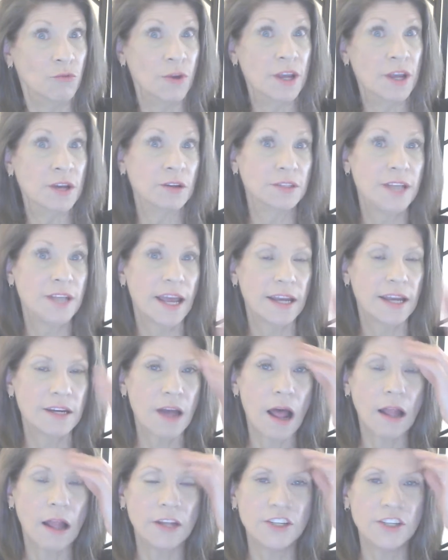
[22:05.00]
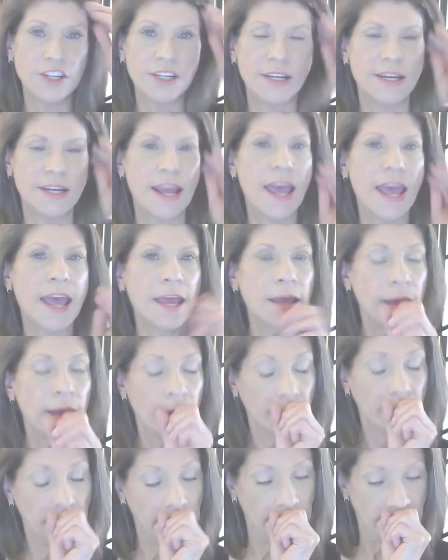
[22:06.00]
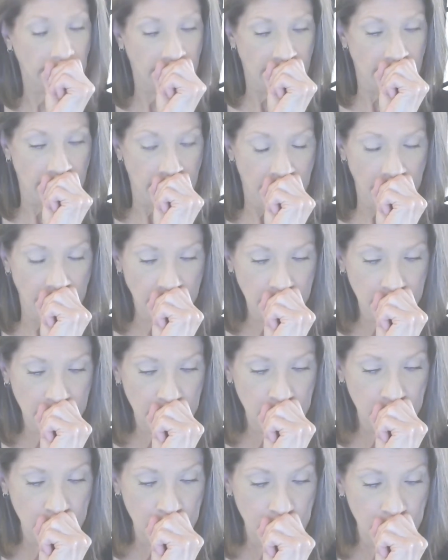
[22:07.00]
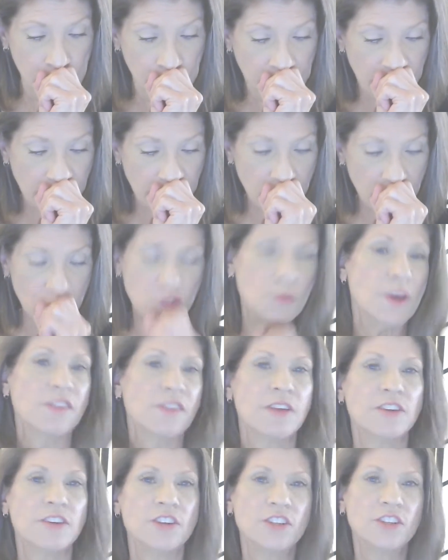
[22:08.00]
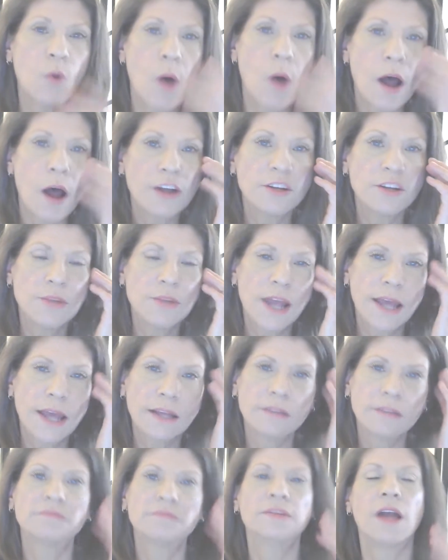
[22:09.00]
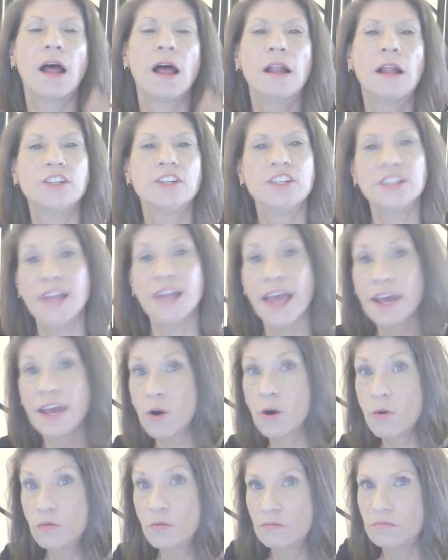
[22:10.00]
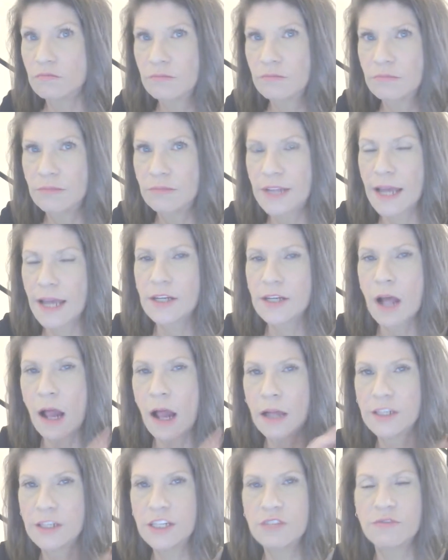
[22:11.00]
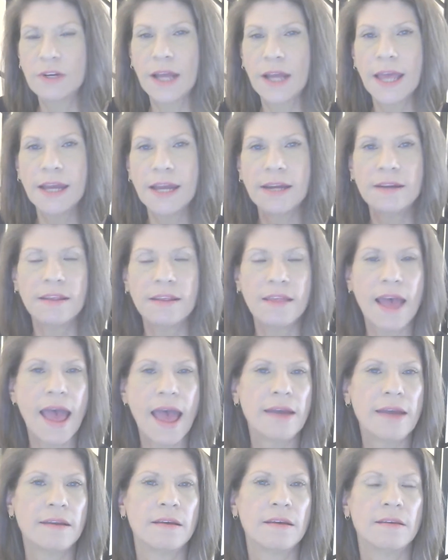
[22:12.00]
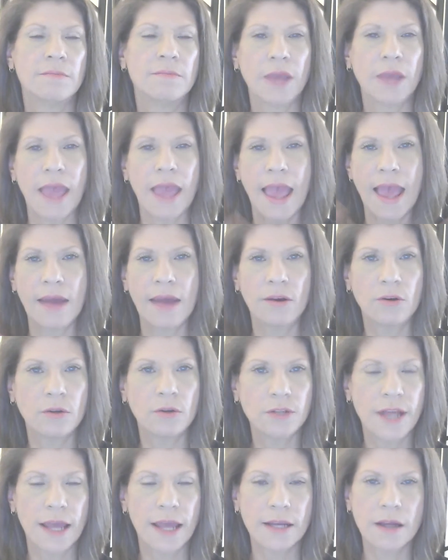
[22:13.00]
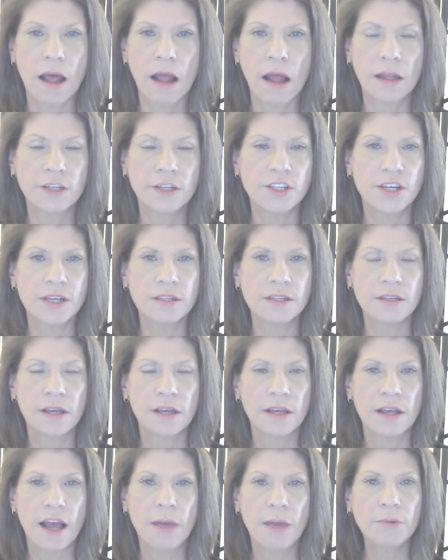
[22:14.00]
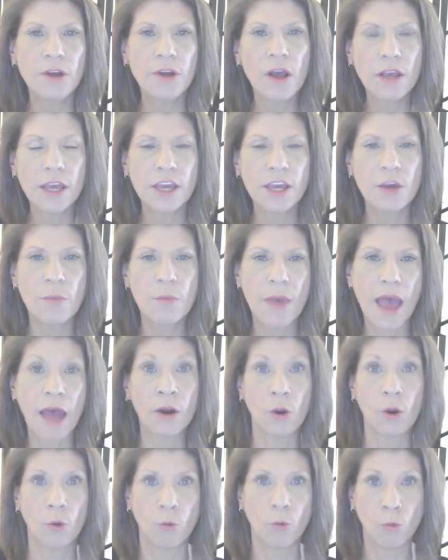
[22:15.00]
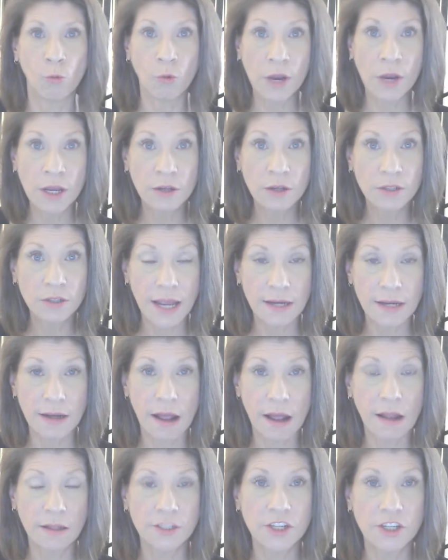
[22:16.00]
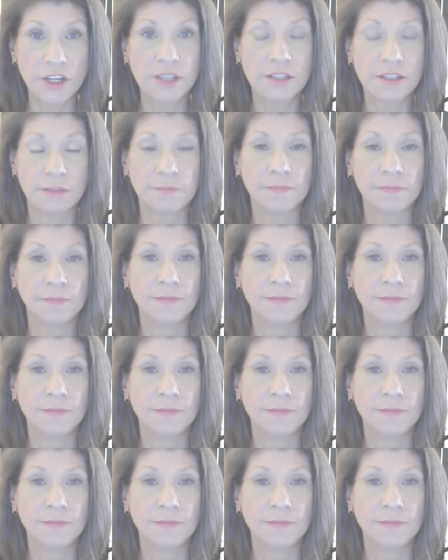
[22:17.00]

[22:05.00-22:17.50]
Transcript: real technology today, excuse me, such as quantum technologies, nanotechnologies related to that, mechanical technologies. I'm talking about real technologies